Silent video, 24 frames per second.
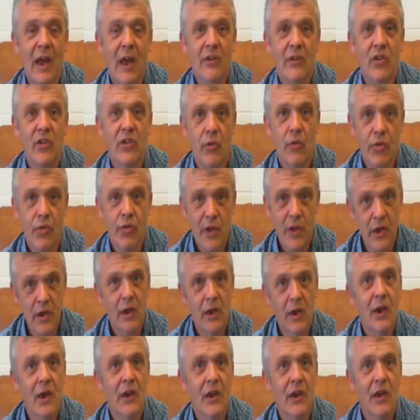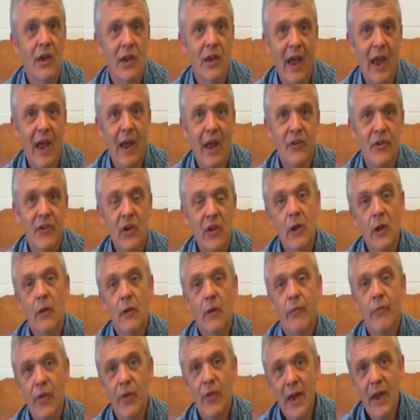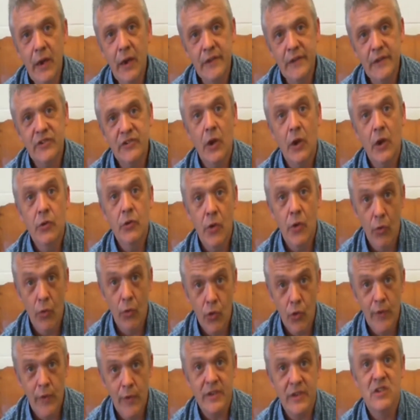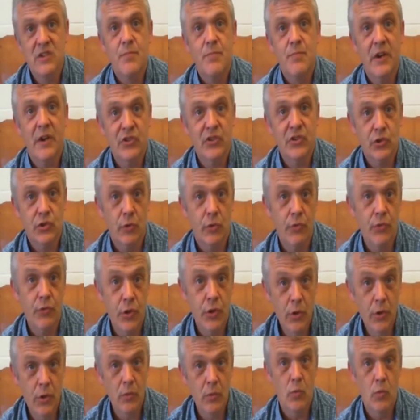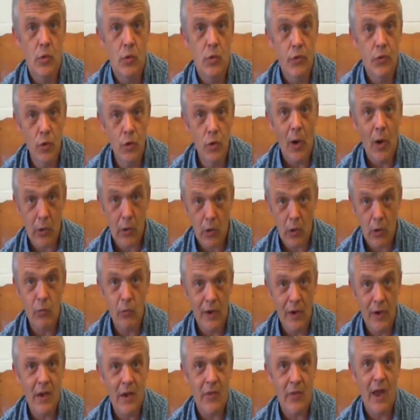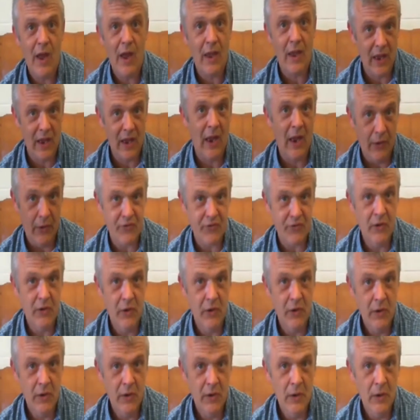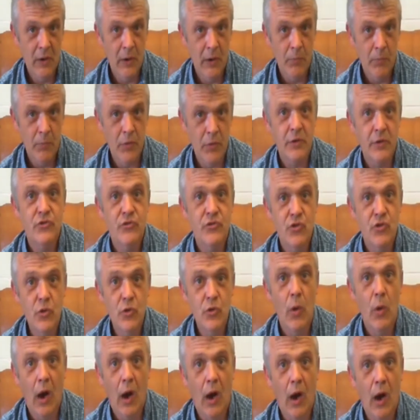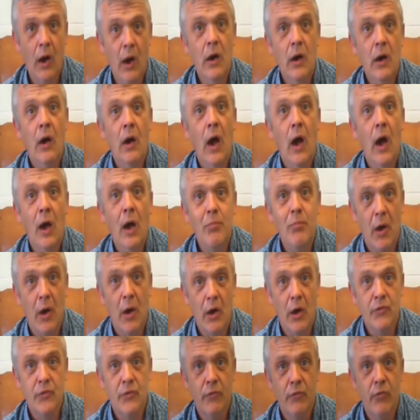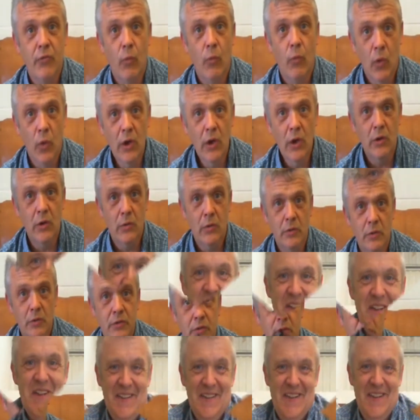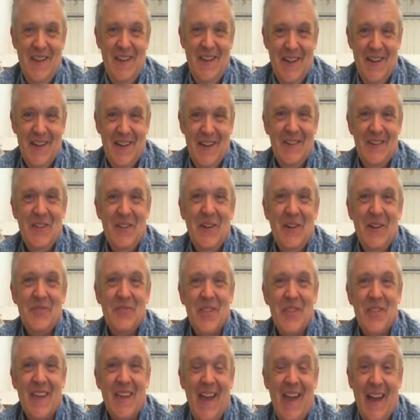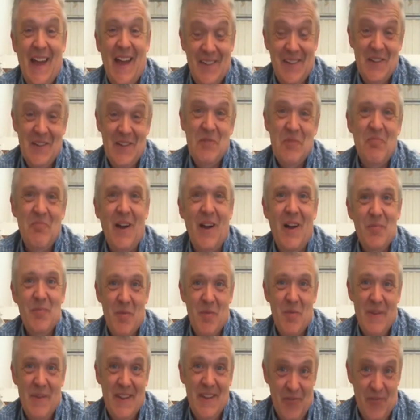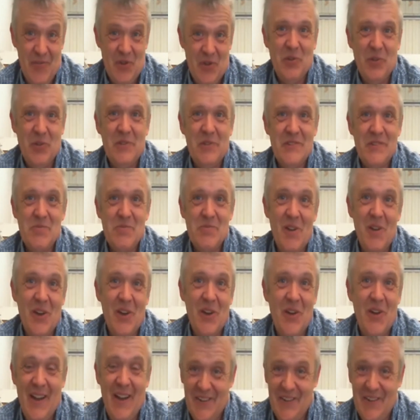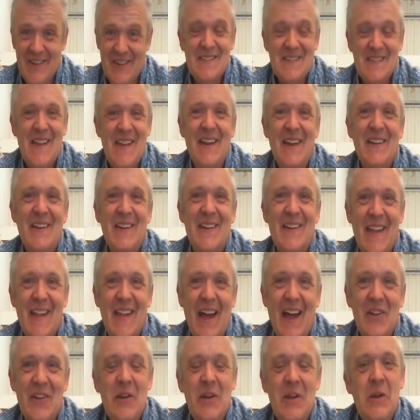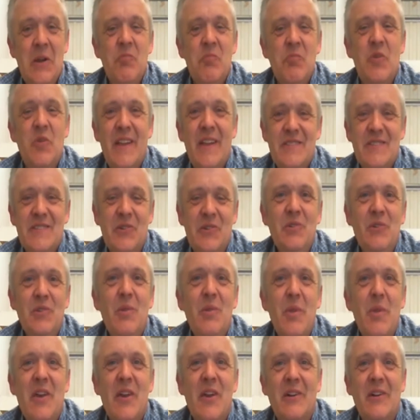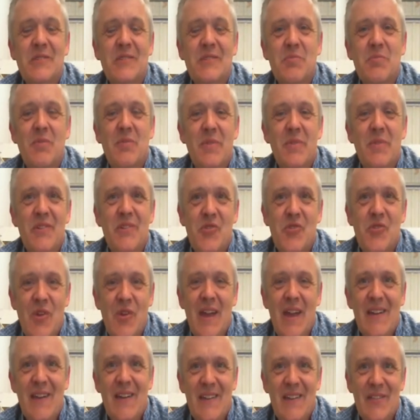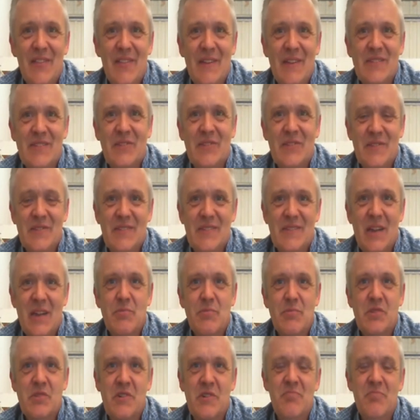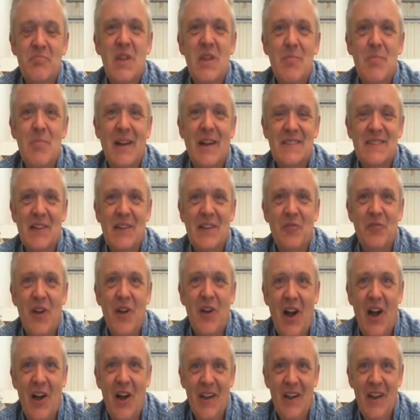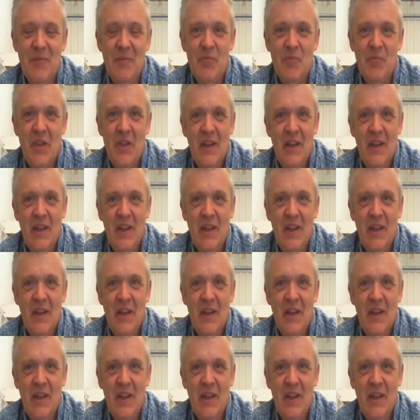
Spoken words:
and acting and thinking like a cat. That is another expression of you. You are already that cat because you are a part of the world. So this idea of the cat might be a bit difficult to swallow. I understand that. But that's only because we've been trained in this conception of me, myself, I.